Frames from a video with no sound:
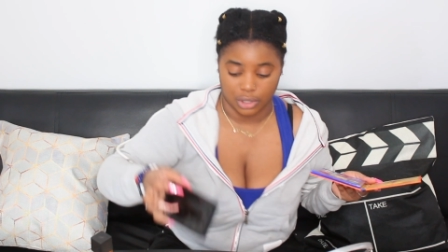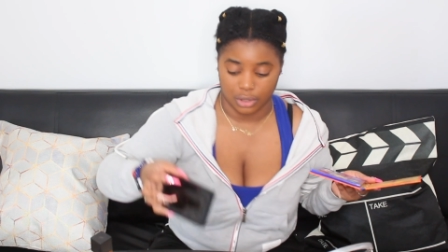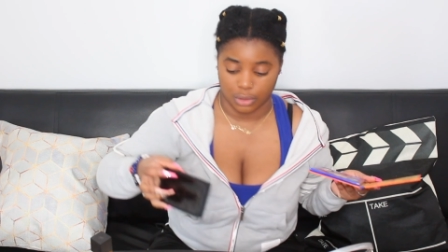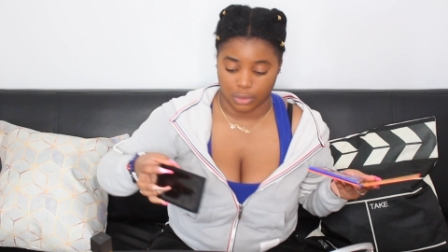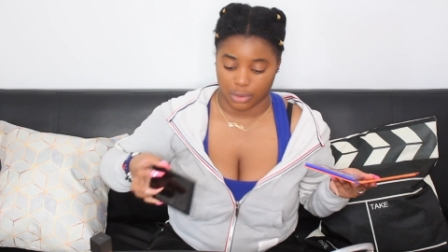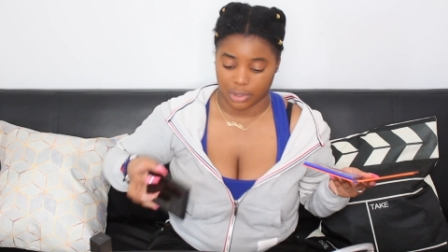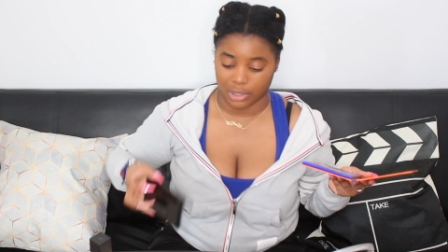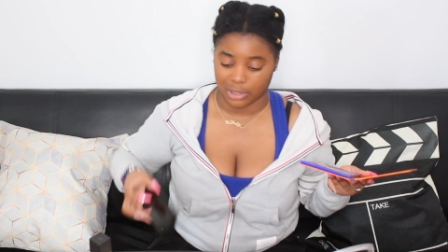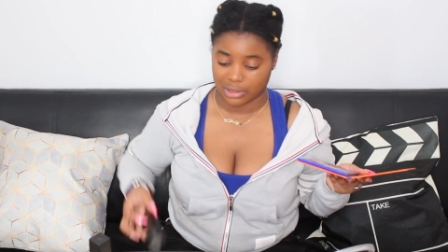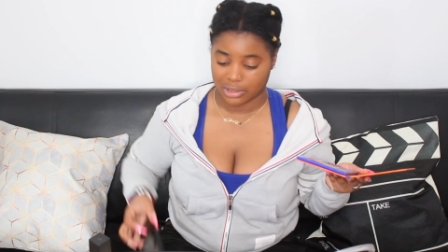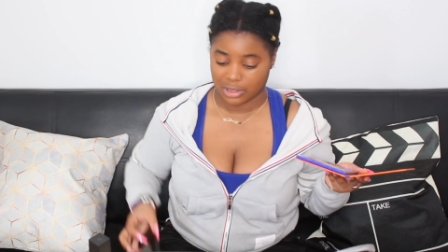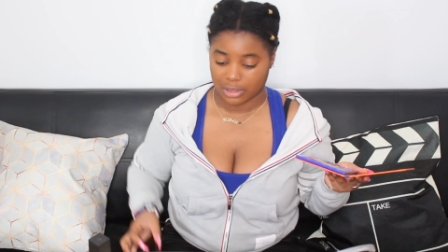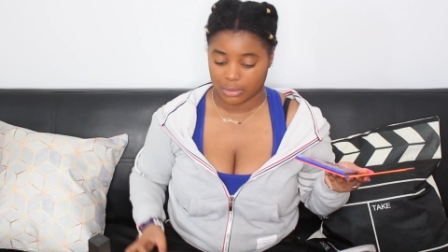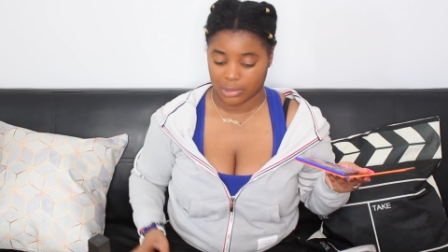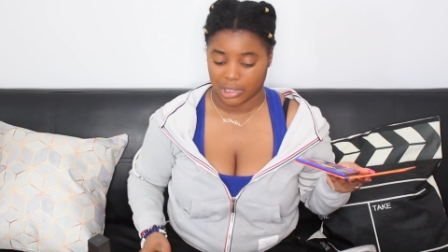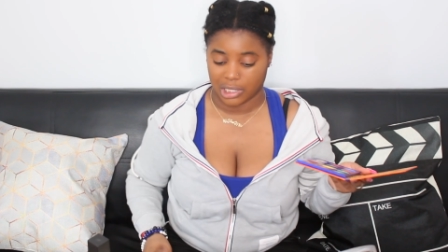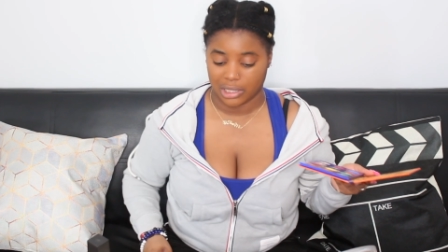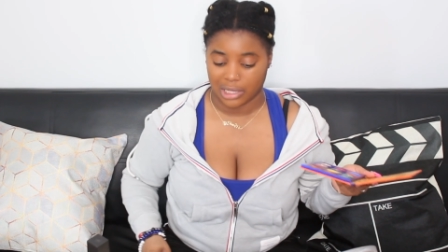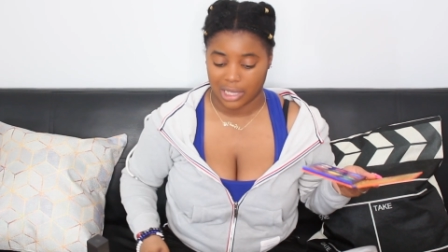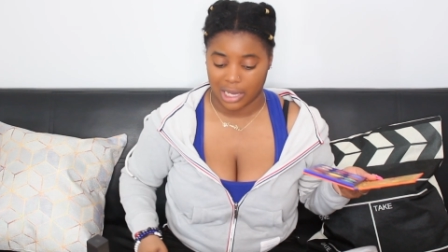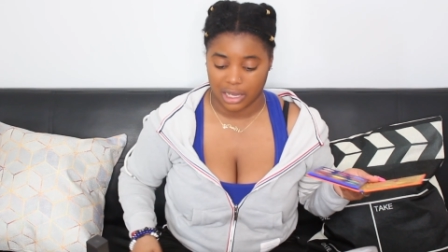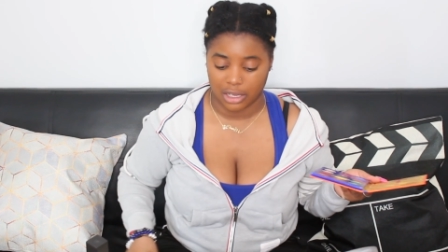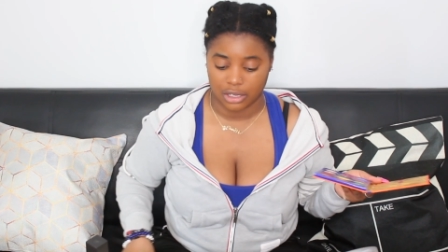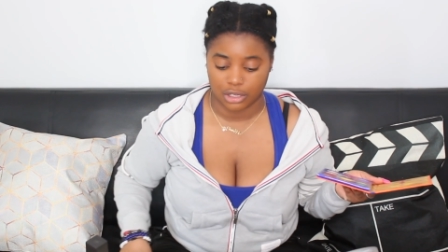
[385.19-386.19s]
annoying to me
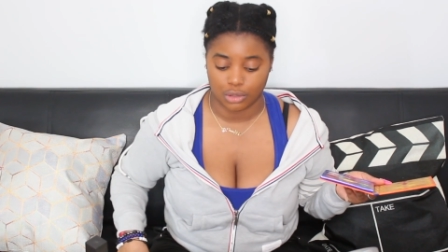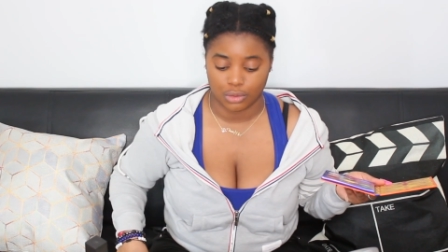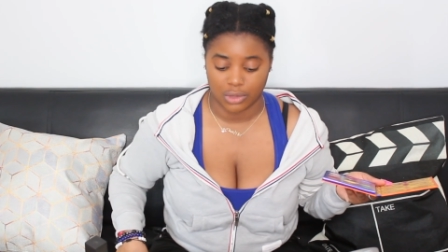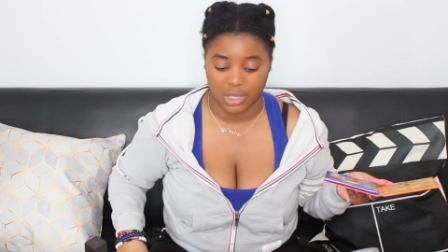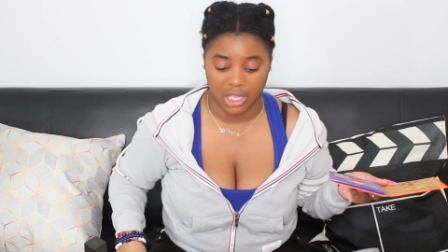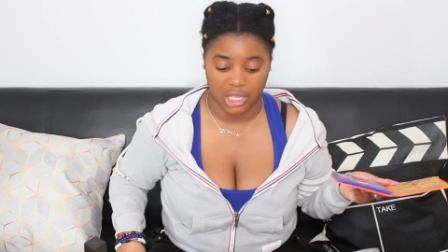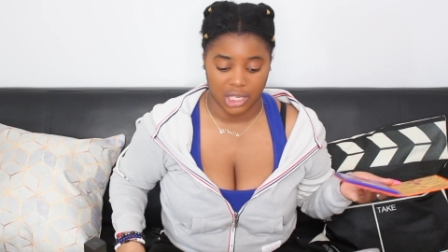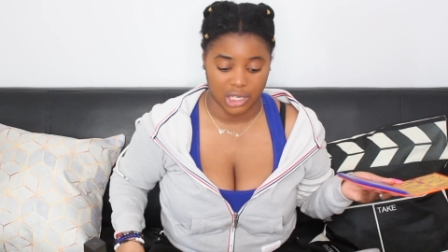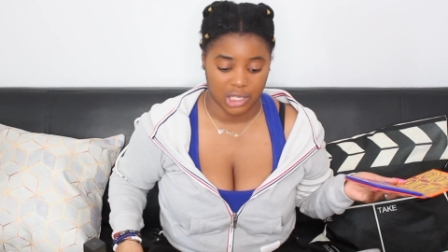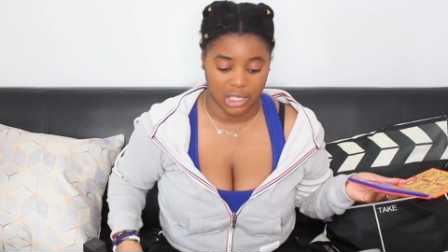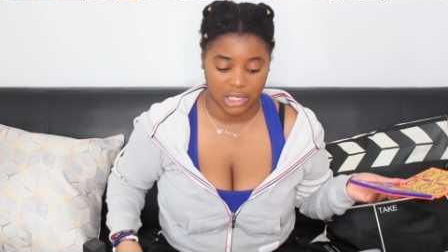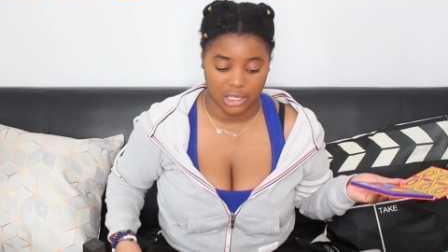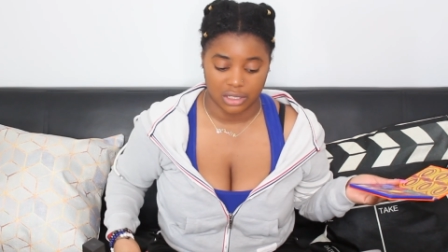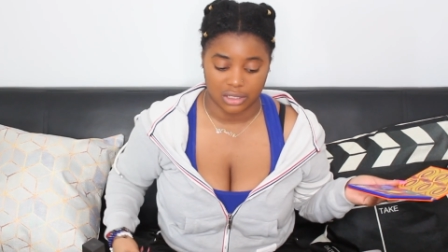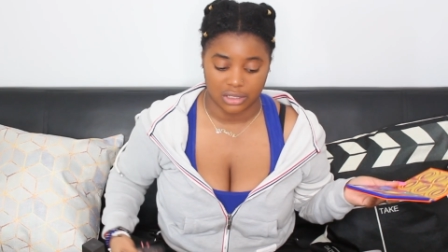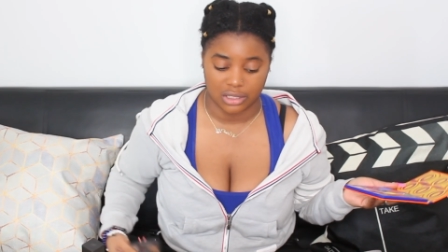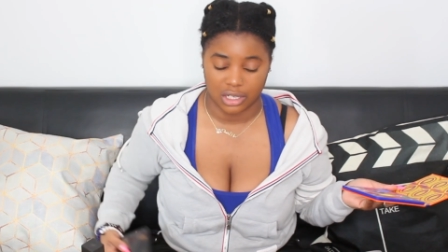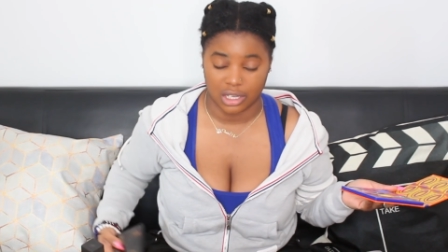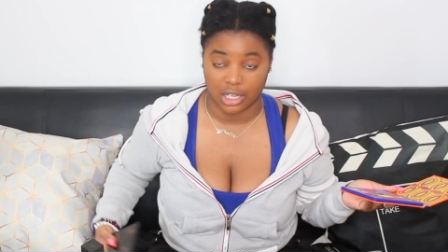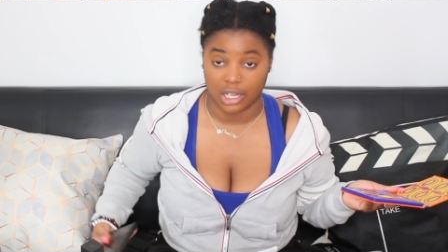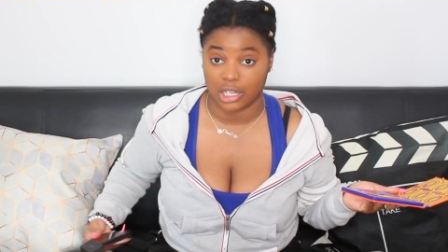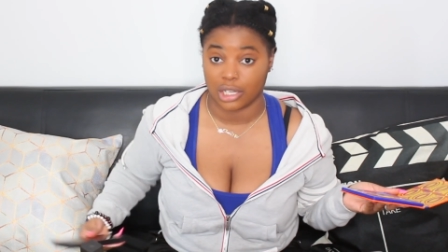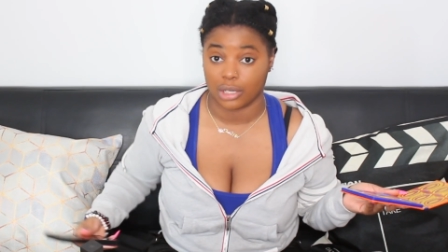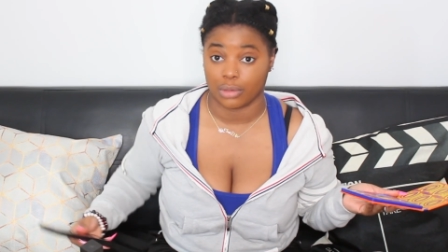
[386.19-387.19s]
that you can't get
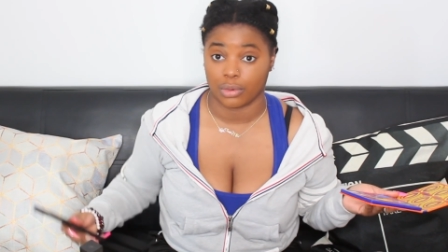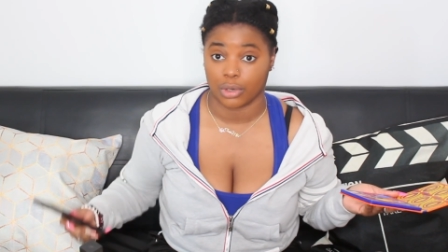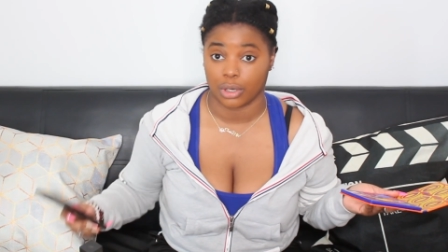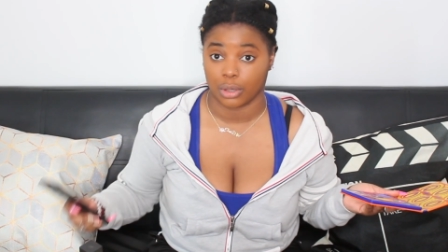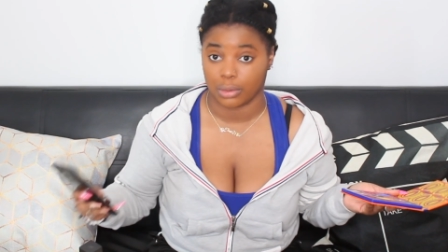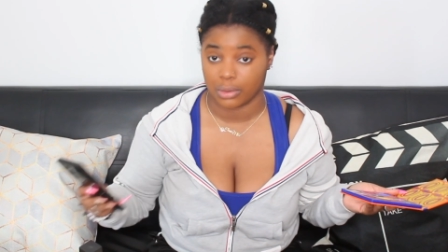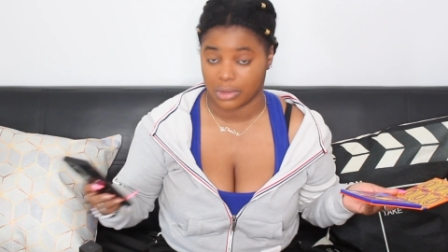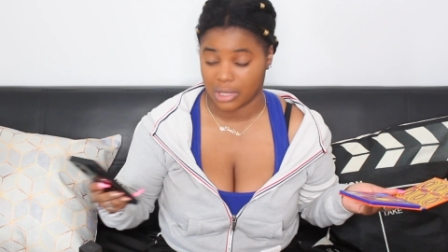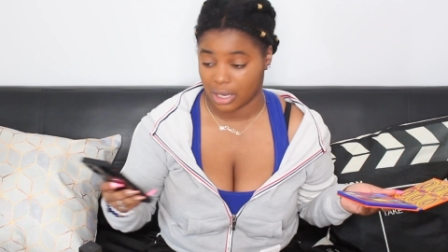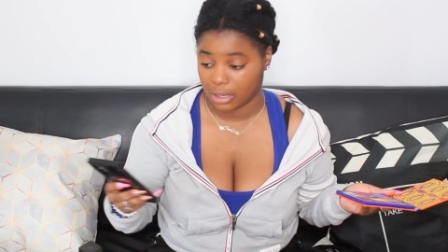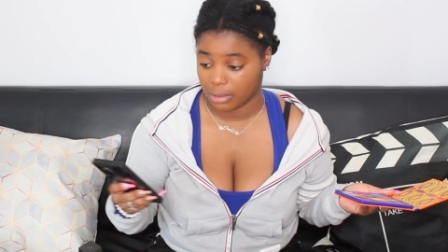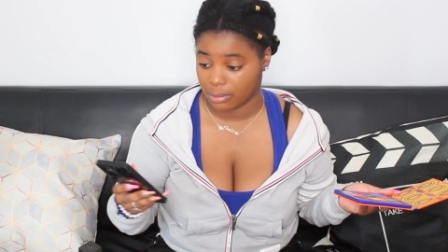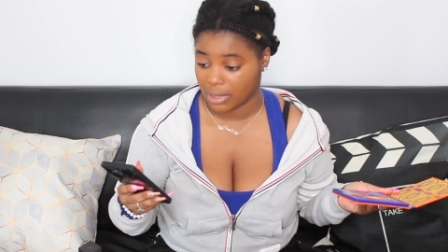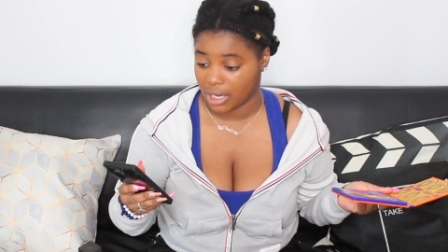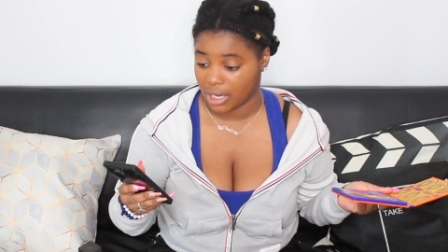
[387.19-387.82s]
into anywhere without a